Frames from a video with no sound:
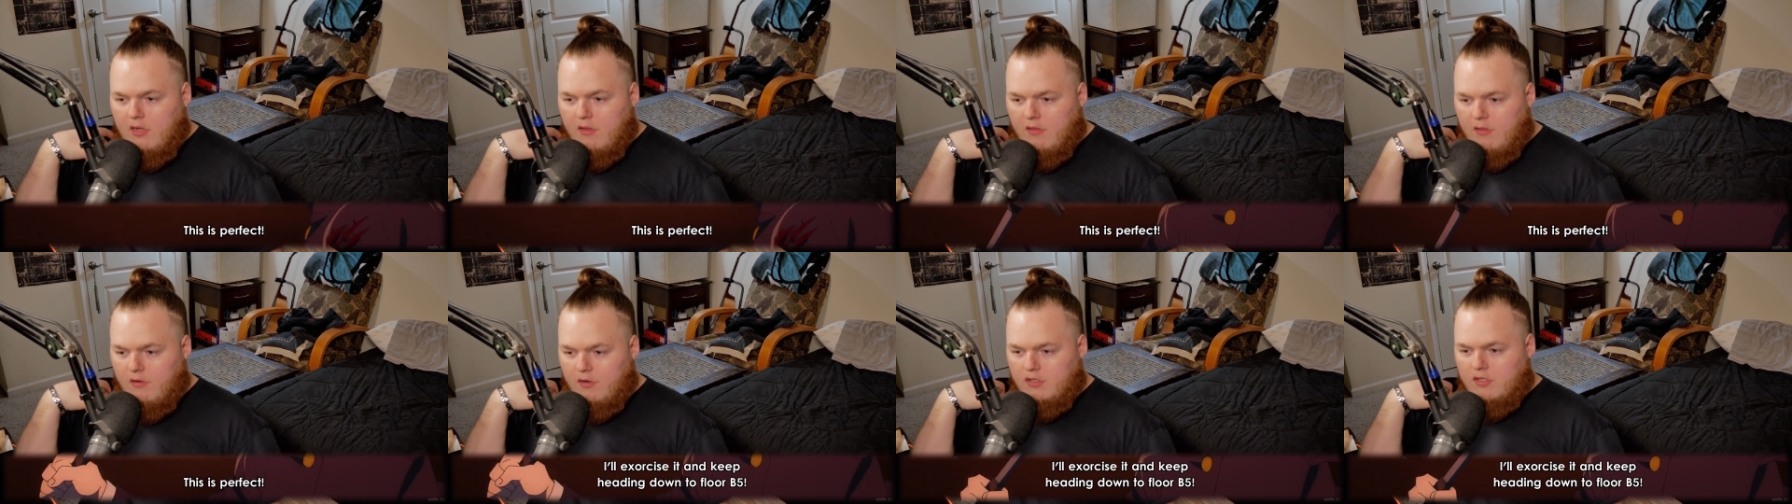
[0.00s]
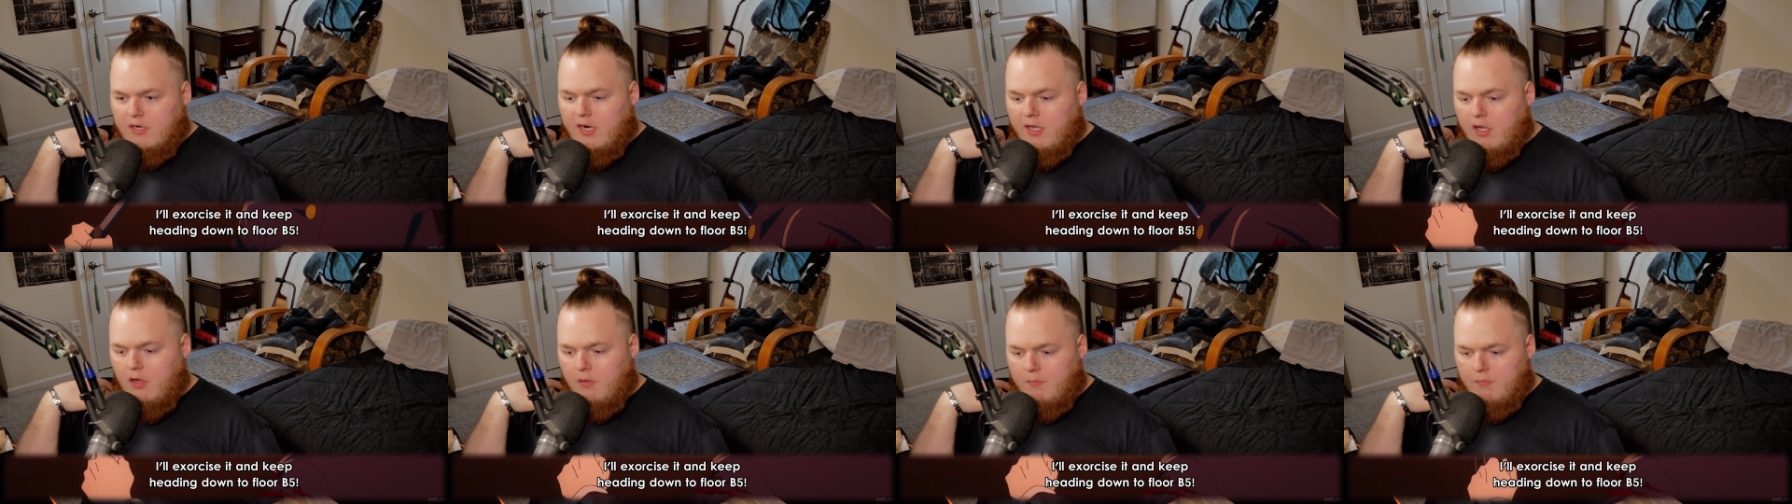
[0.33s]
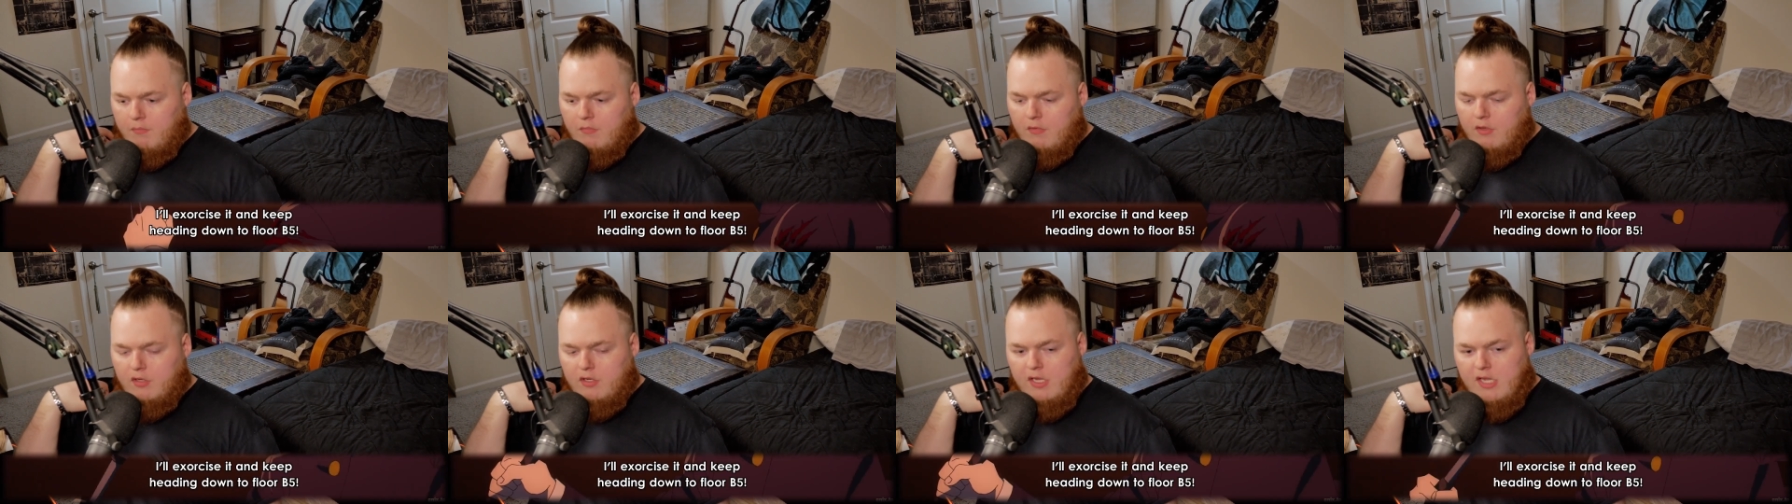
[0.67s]
They're trying
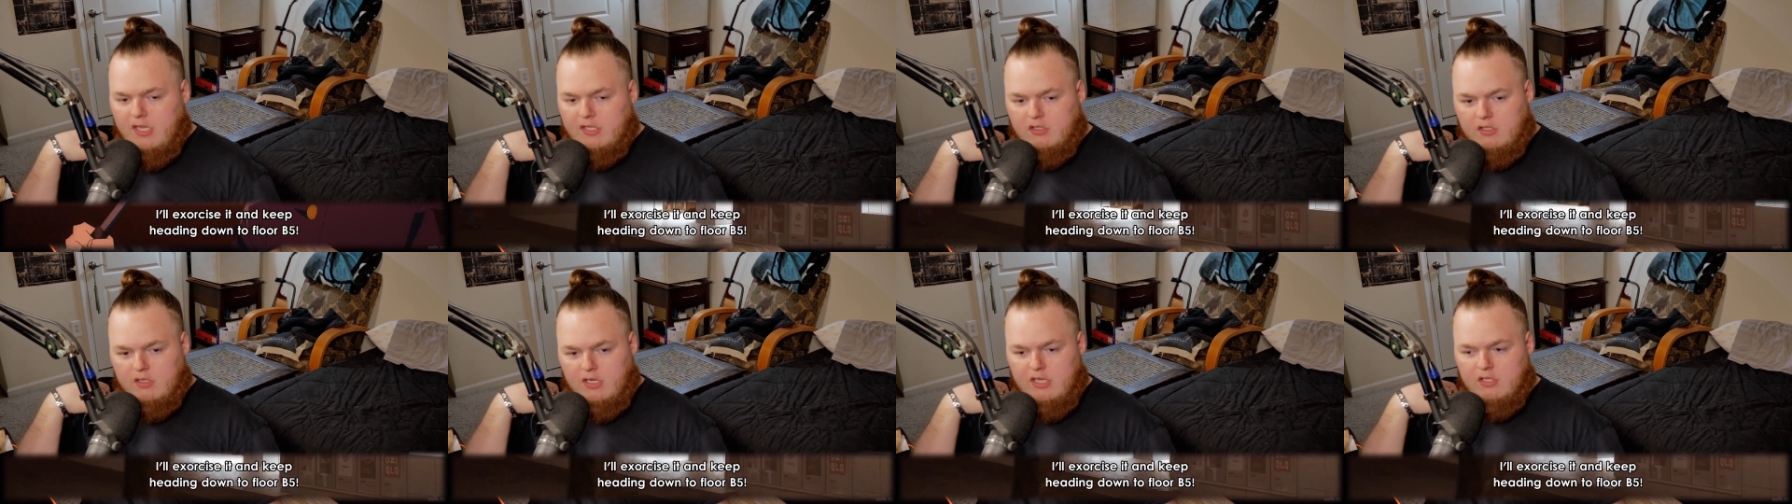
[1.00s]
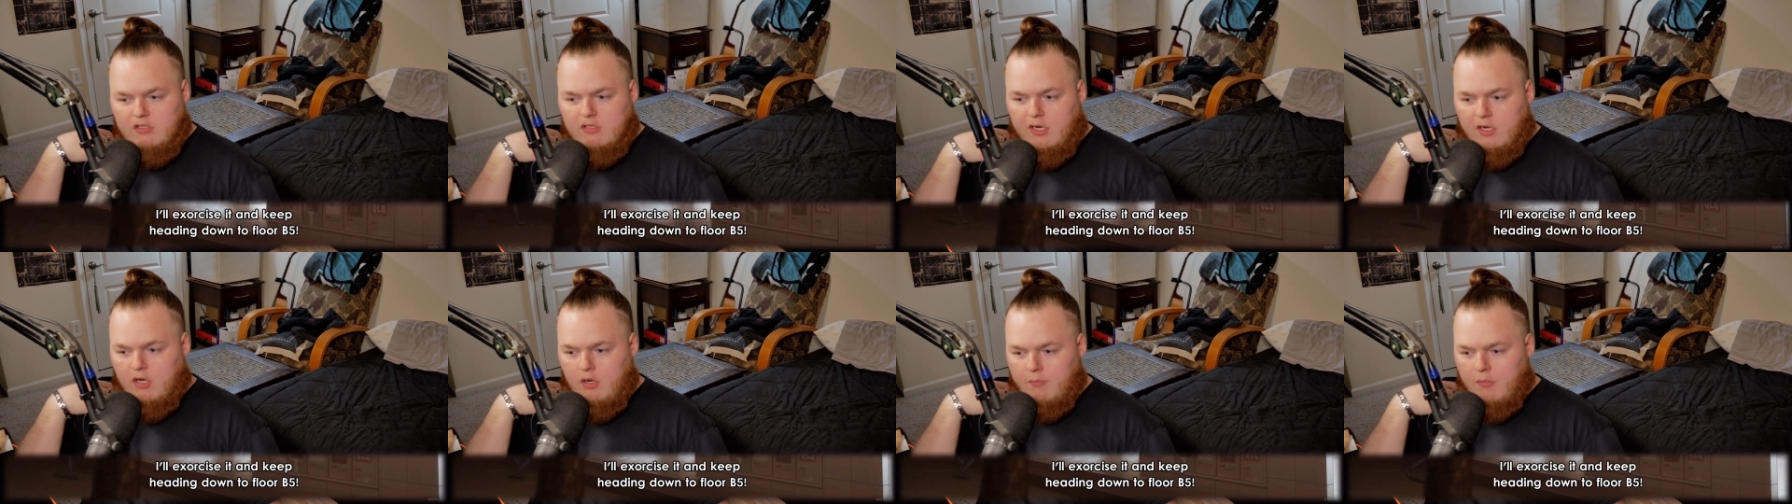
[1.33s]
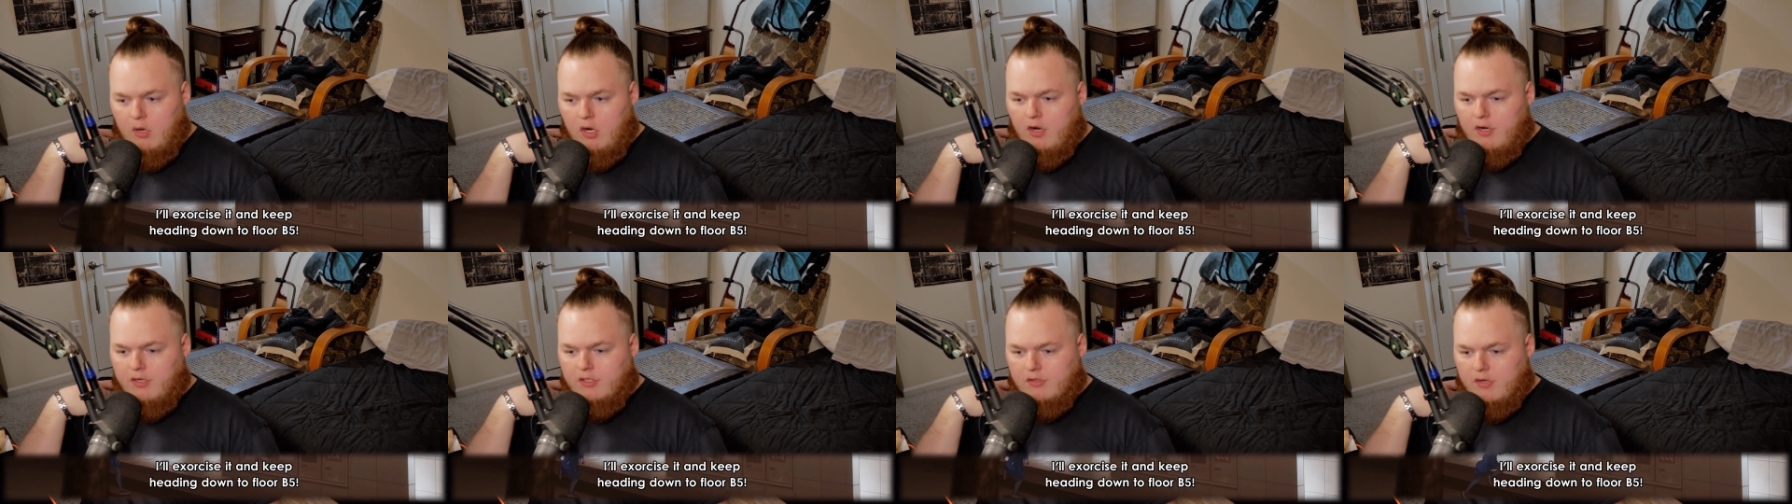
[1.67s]
to go... He's, he's trying to go
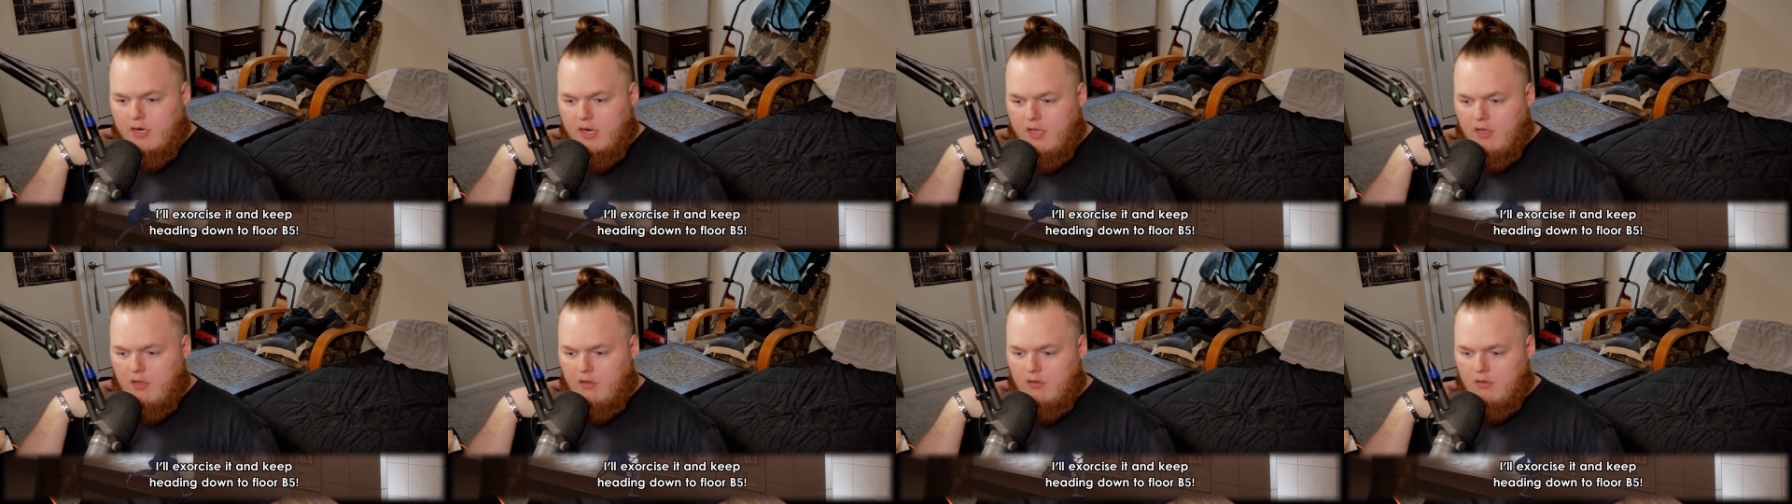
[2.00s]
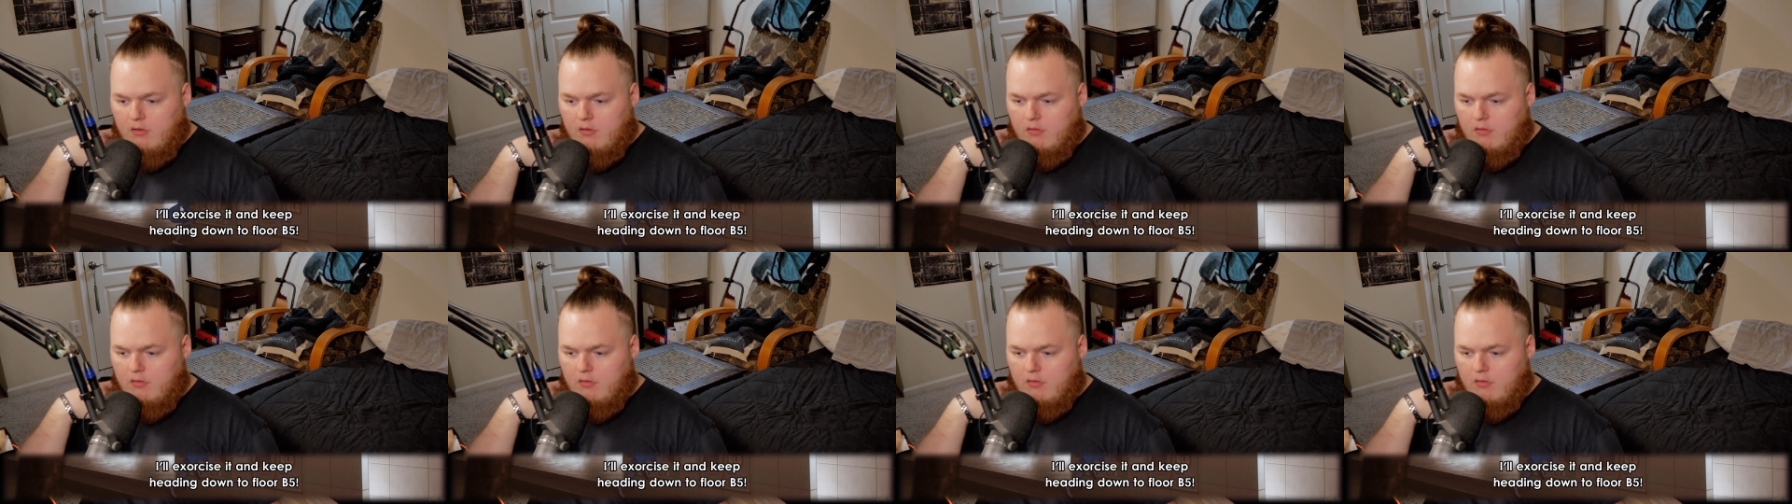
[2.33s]
merge, right?